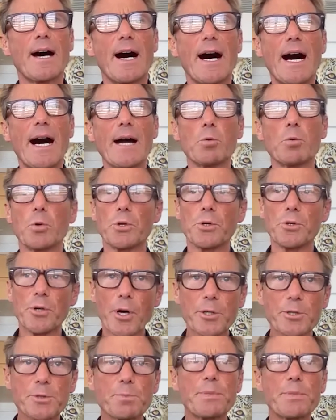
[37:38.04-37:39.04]
I would
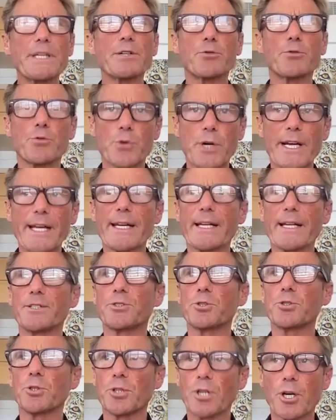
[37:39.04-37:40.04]
not be
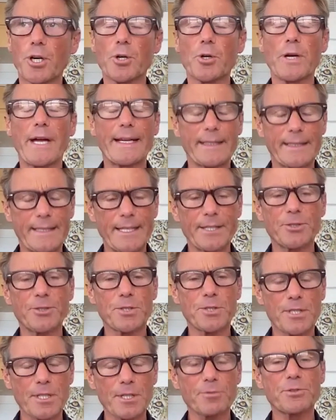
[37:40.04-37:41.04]
afraid to go and get
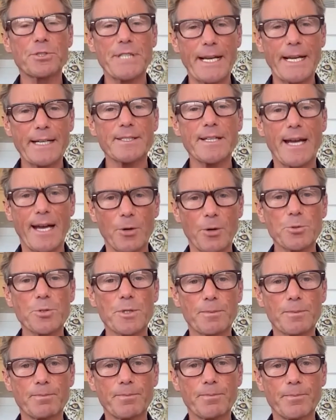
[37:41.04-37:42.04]
yourself checked
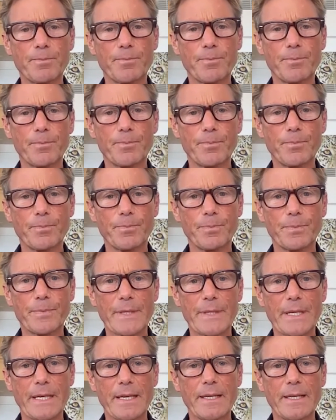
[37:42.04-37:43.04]
out.
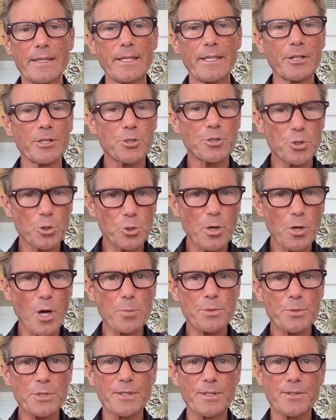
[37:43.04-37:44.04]
There are two
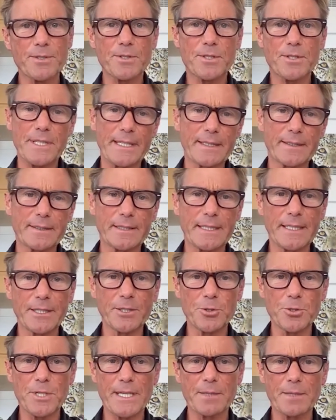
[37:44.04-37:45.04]
options in the
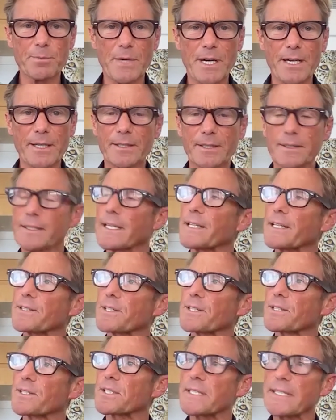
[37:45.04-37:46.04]
New Zealand market.
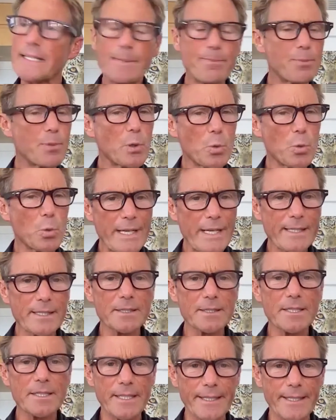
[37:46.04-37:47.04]
There's the Sleep
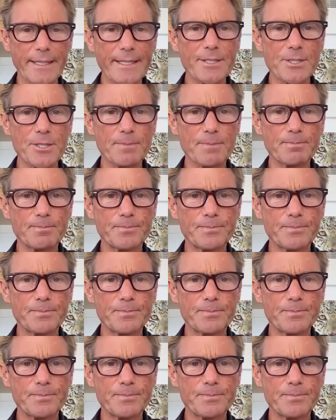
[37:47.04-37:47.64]
Well clinics.